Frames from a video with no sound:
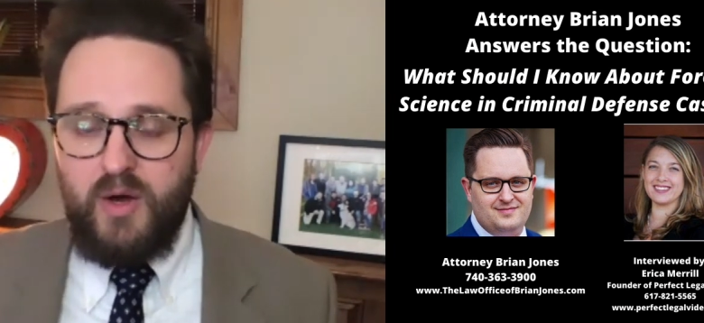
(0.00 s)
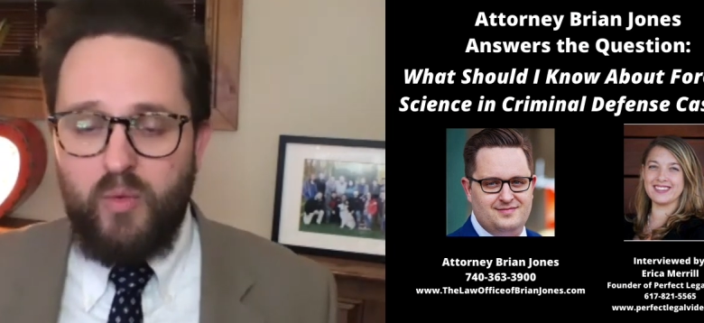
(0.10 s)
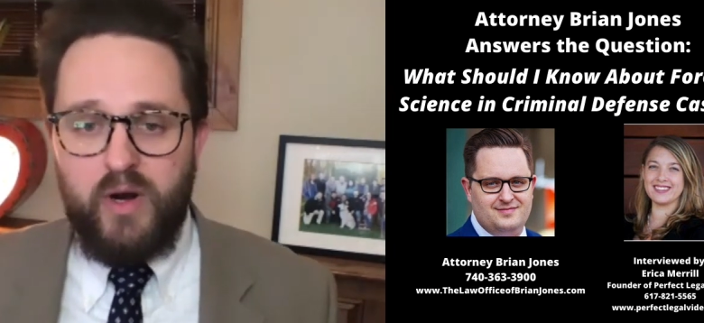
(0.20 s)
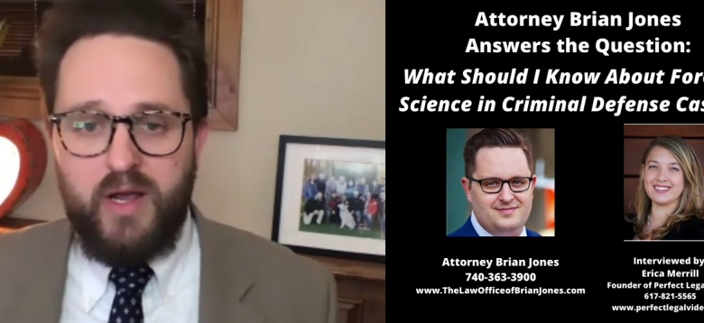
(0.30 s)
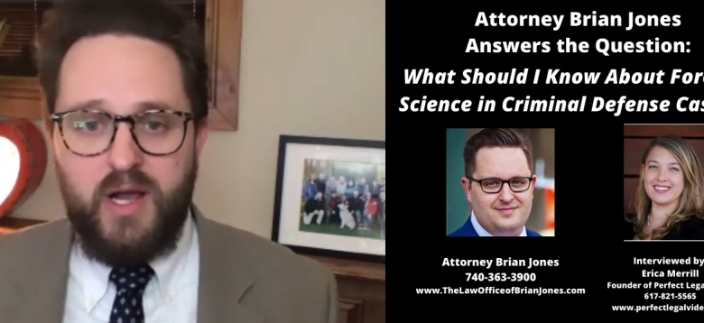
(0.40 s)

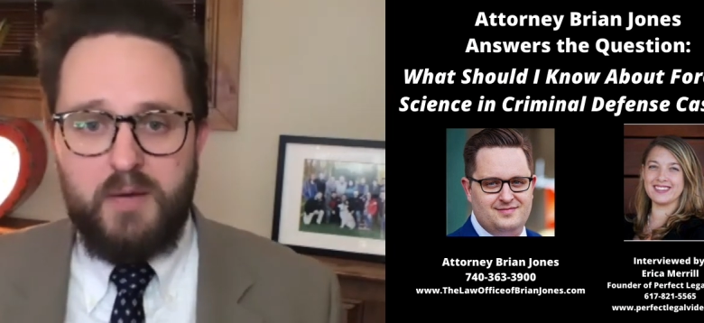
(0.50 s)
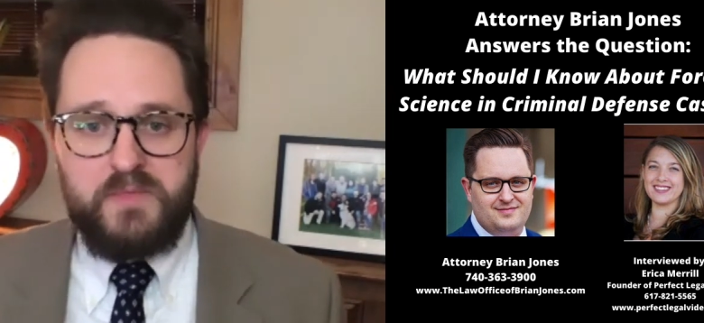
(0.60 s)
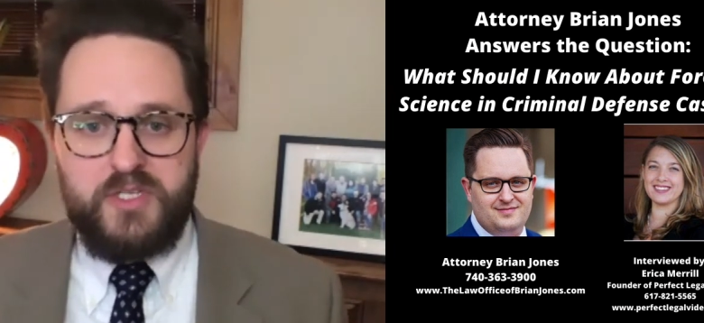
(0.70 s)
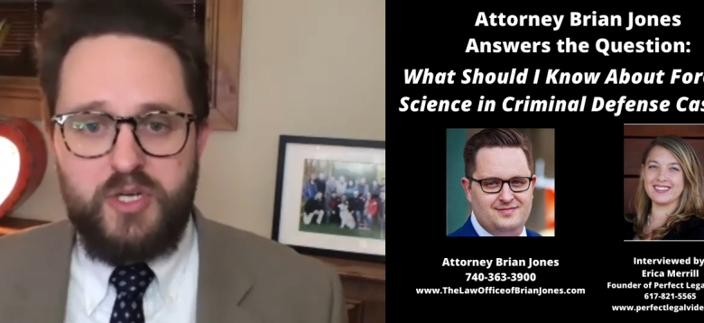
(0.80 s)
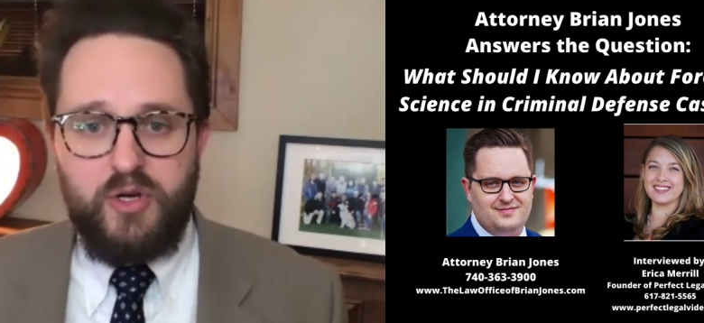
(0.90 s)
Speaker 1: when it
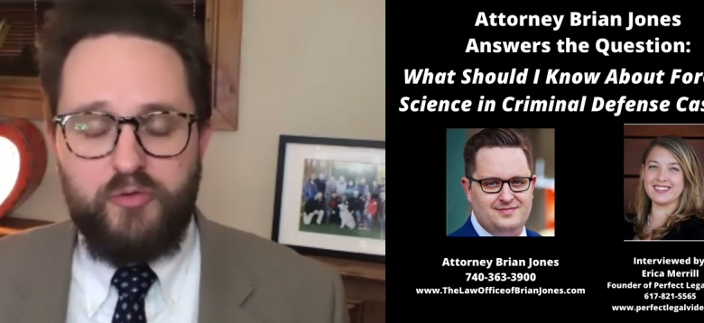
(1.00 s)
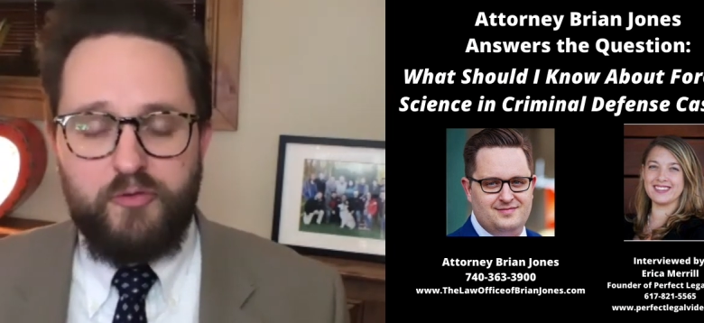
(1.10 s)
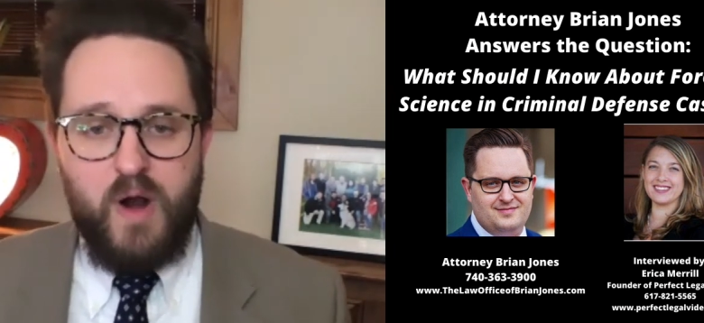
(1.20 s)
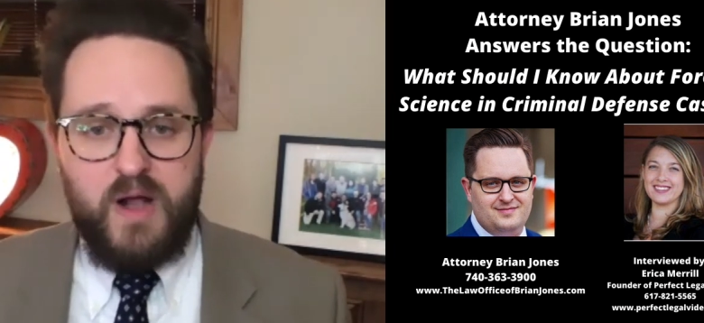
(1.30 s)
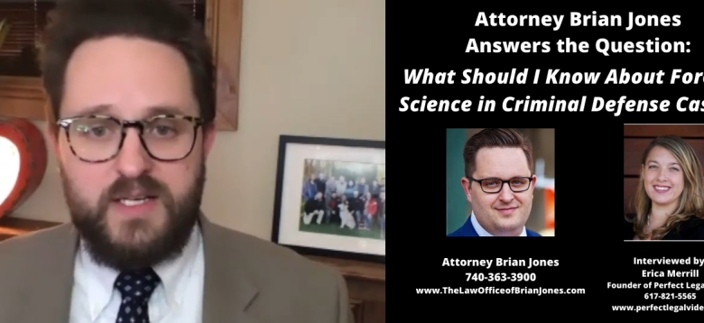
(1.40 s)
comes to
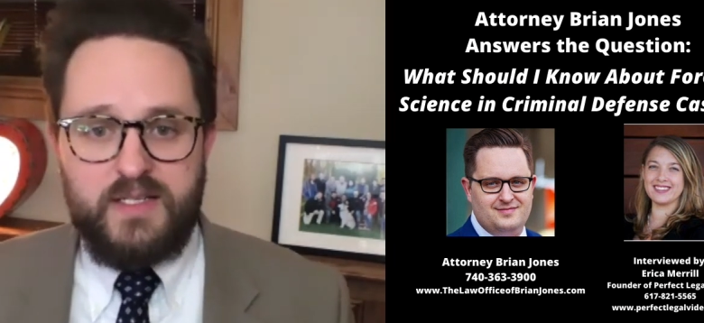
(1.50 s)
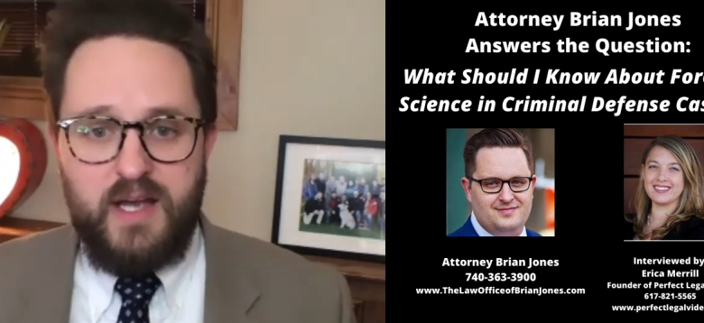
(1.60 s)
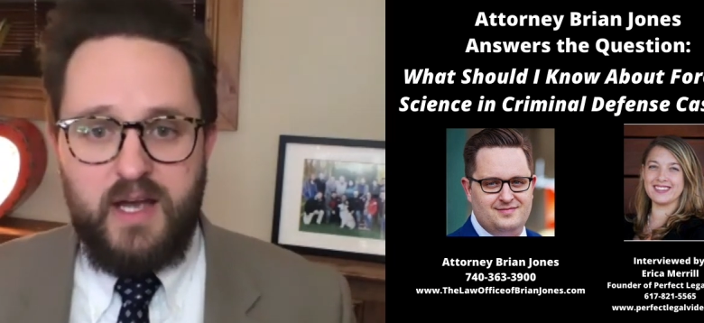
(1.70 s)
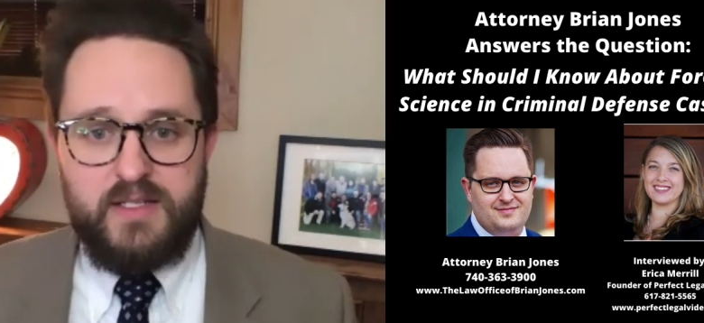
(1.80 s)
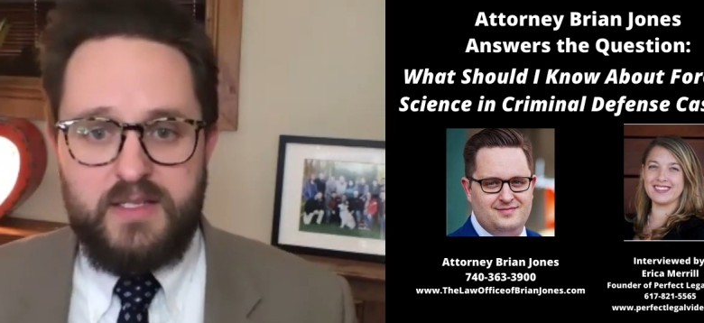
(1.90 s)
forensic
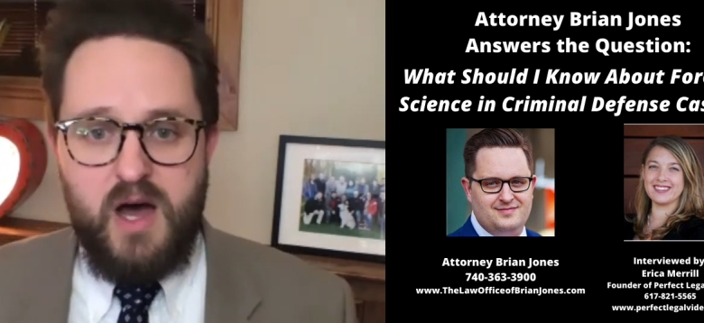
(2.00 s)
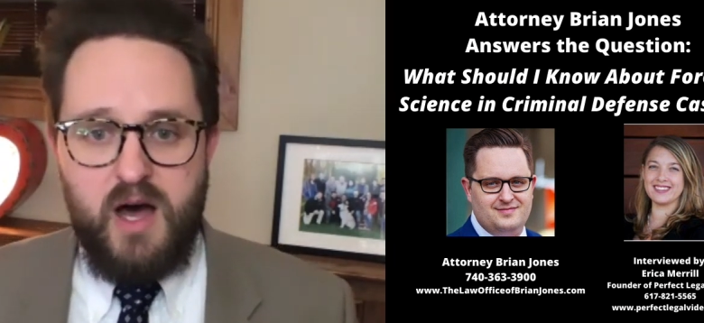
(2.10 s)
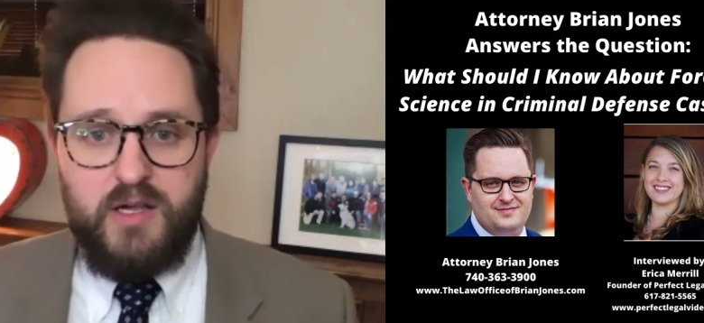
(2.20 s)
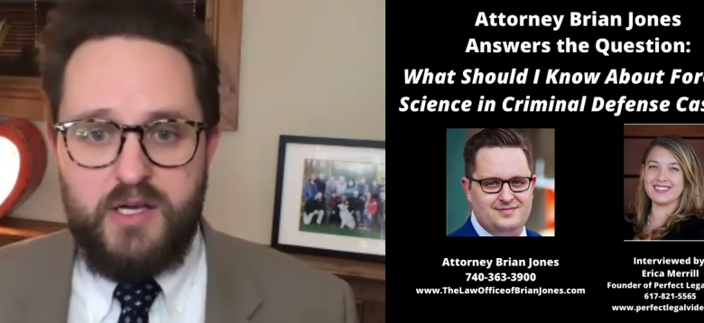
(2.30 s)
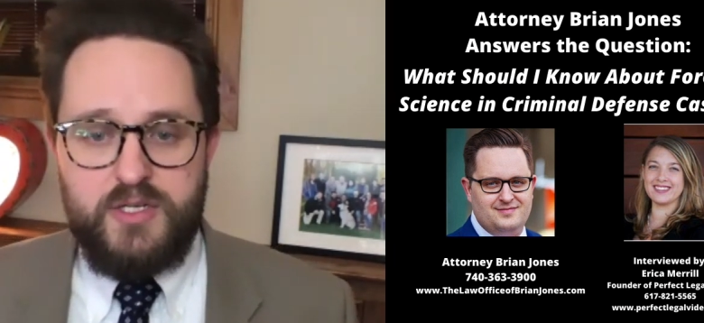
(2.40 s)
science
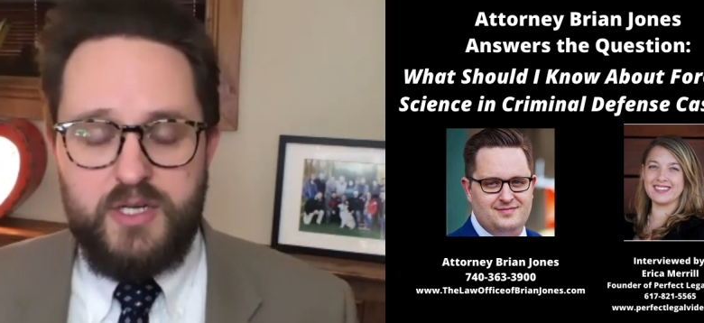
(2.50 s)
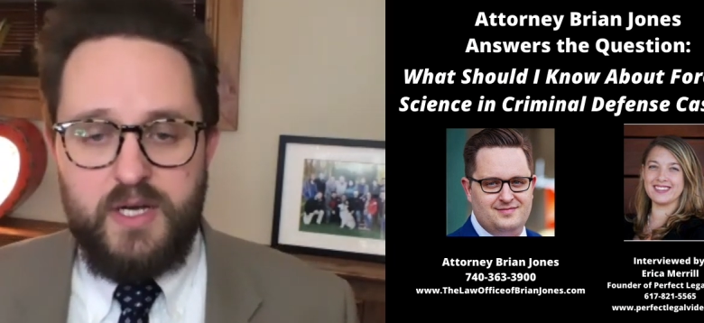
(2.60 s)
knowledge.